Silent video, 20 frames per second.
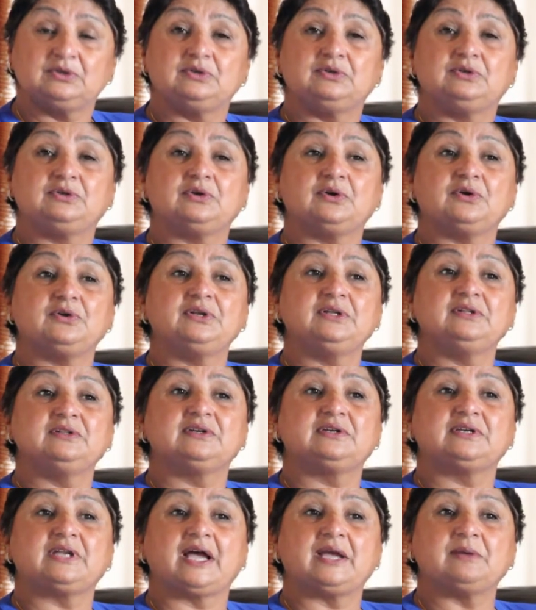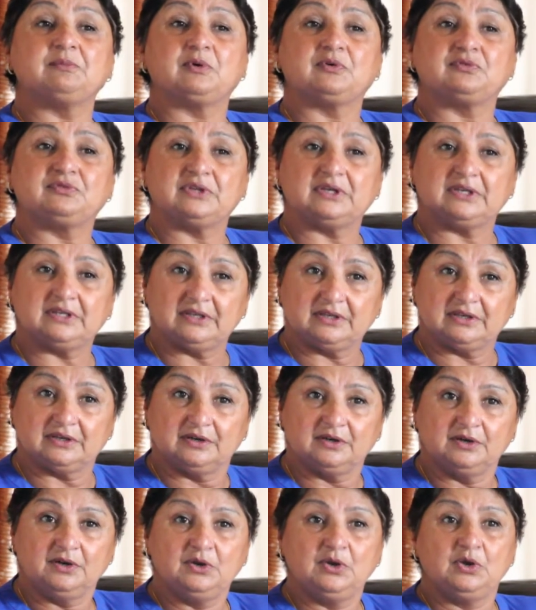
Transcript: during the time of the year